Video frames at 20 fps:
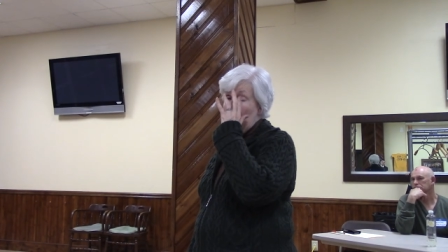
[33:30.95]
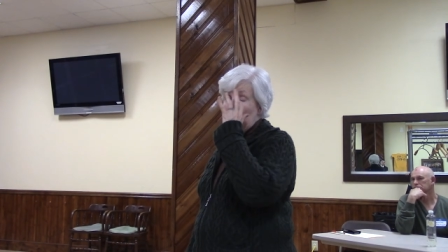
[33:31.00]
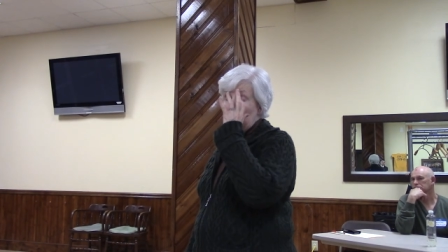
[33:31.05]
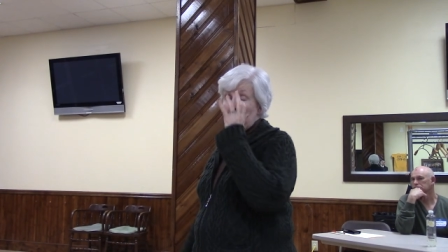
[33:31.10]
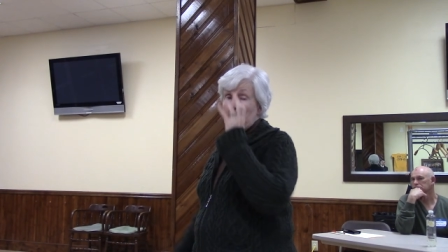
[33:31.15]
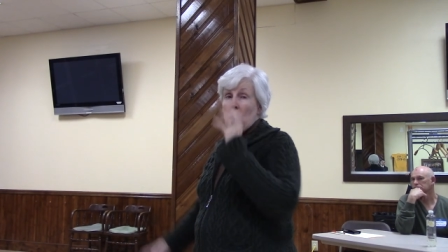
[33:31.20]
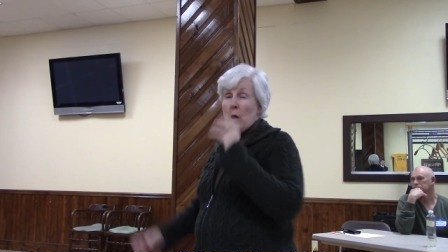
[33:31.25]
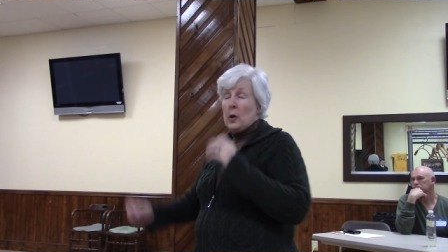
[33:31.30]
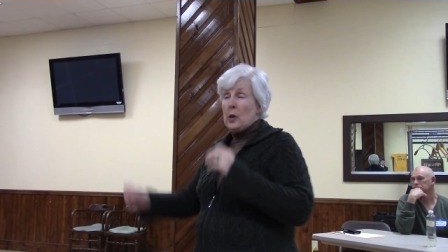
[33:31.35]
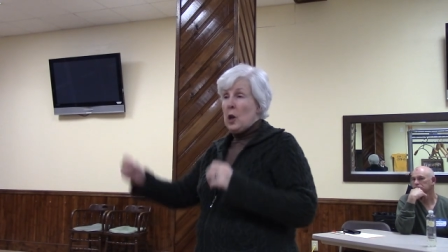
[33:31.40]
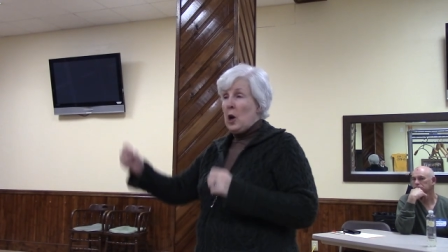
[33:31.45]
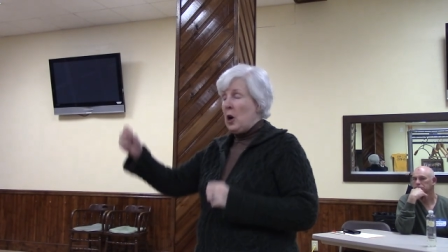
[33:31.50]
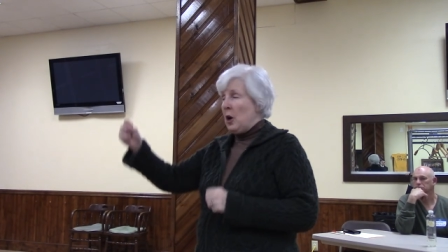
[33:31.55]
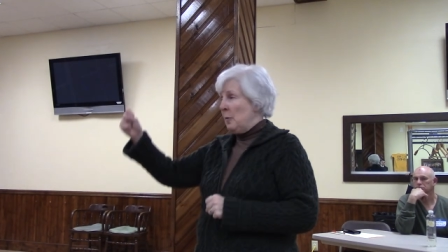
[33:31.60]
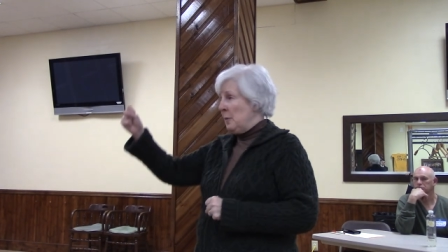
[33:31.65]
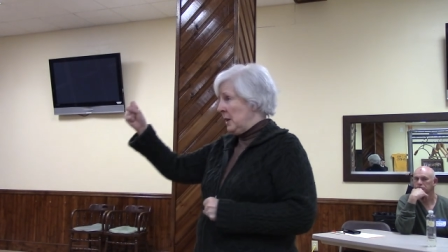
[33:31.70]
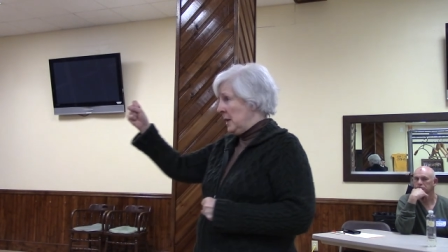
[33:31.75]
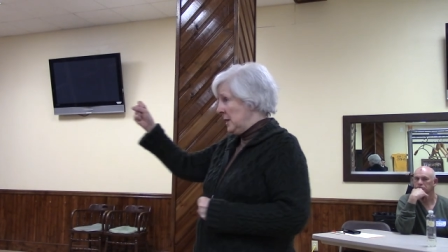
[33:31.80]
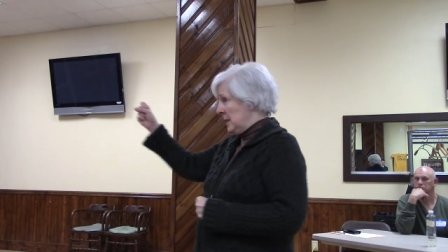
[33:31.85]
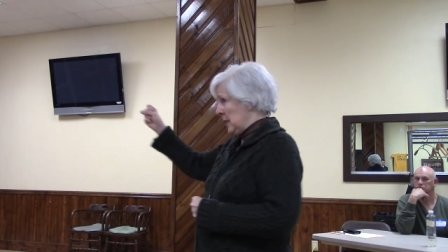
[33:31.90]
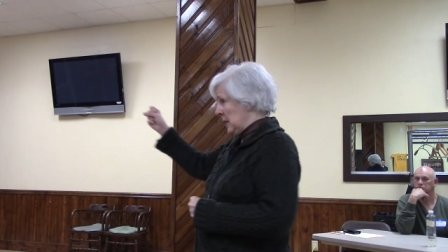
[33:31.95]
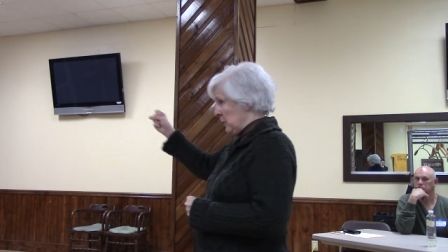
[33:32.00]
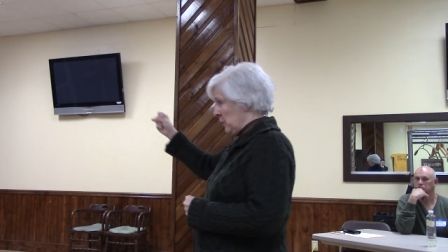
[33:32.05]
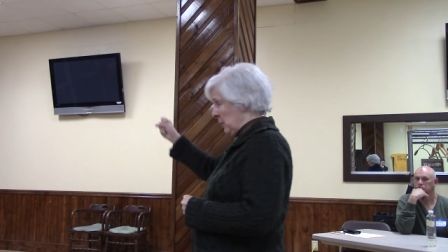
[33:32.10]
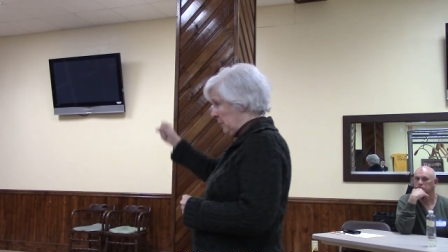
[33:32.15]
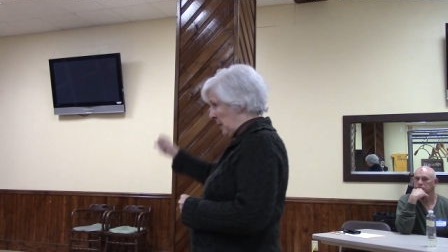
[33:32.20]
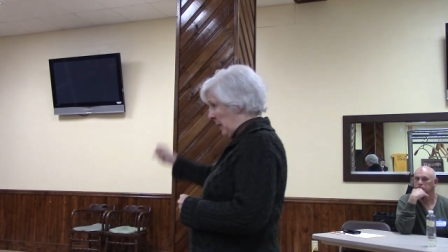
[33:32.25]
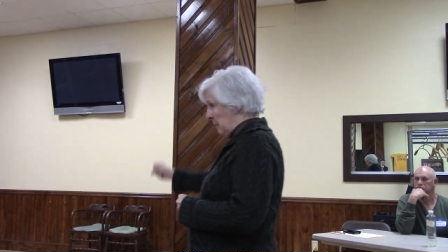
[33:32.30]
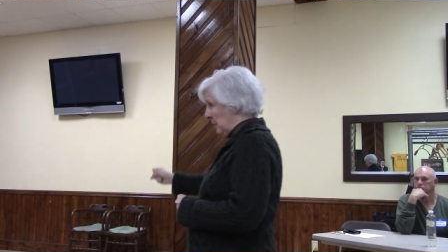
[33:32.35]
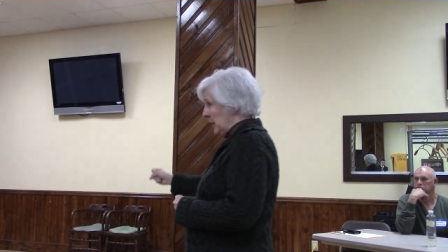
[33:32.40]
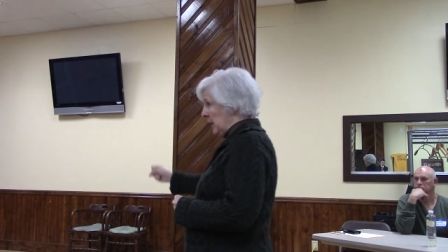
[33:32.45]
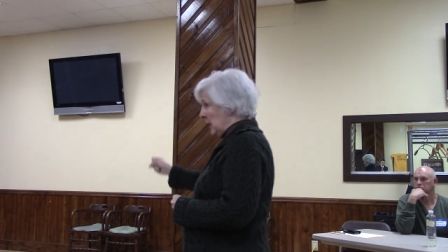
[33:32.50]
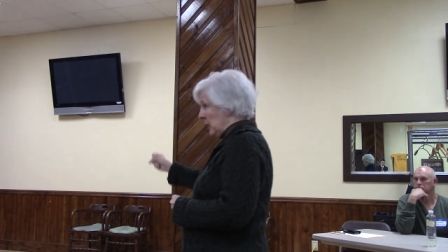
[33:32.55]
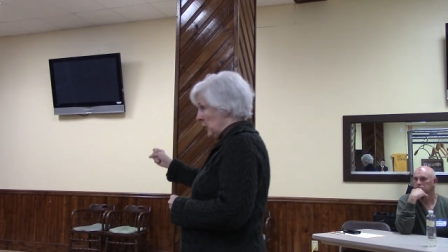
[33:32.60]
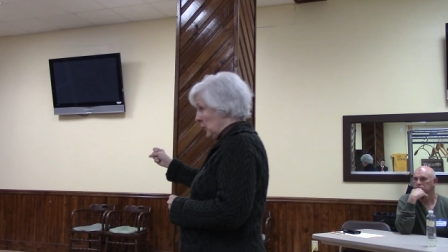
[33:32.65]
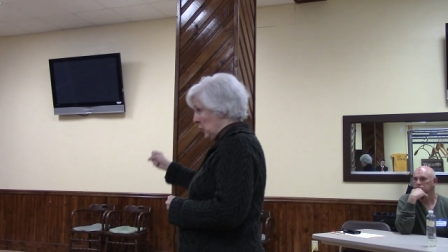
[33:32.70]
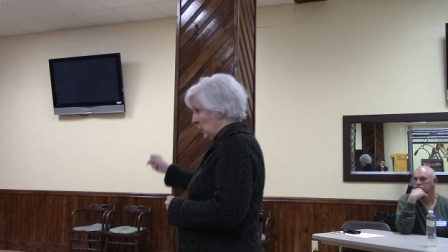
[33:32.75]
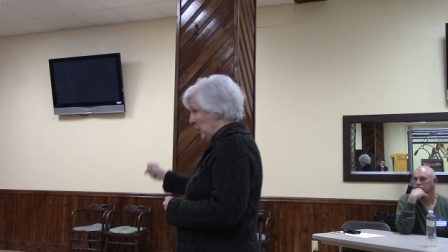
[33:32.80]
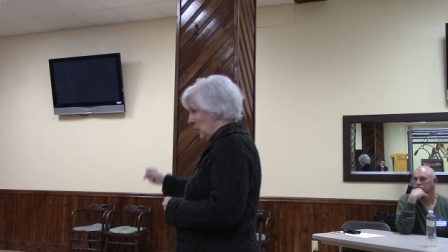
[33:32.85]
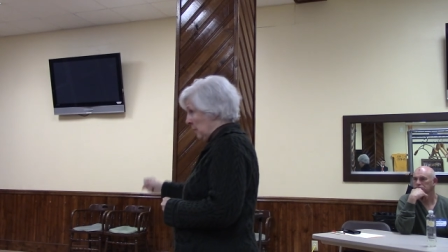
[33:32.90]
like Oklahoma is as Republican
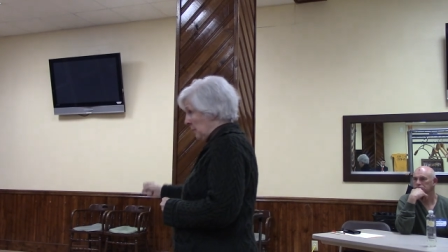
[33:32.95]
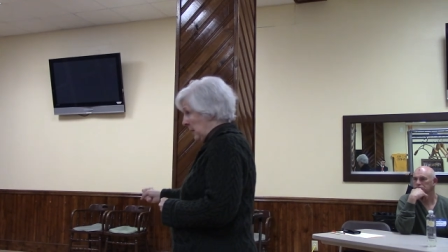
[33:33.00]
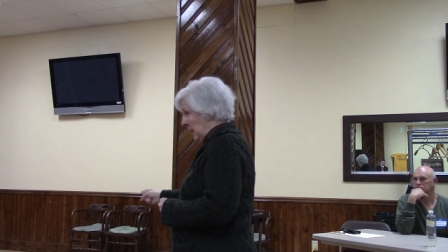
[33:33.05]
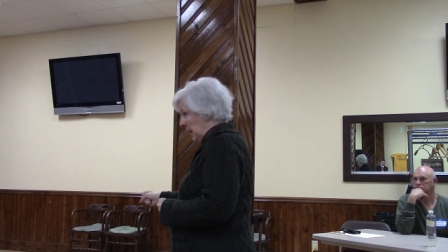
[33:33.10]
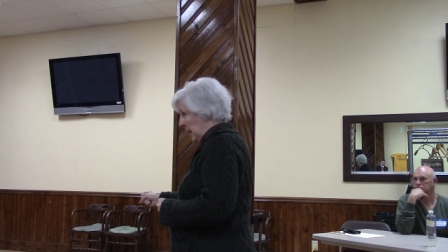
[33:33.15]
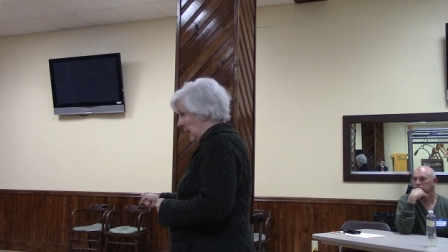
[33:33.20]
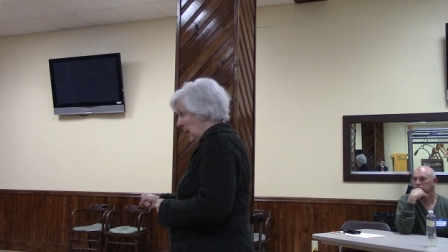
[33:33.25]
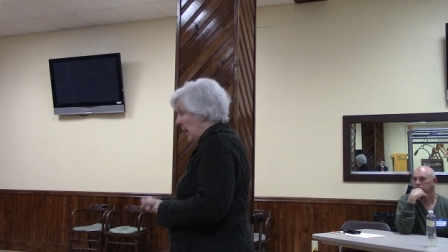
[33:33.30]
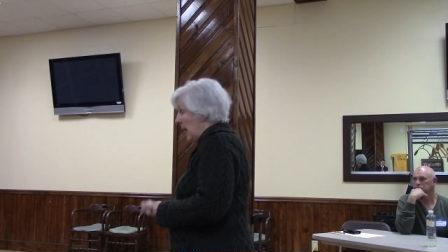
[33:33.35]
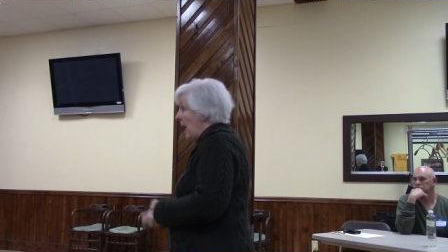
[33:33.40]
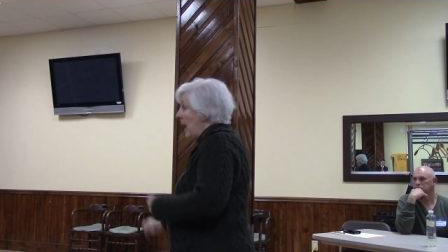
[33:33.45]
as you can be,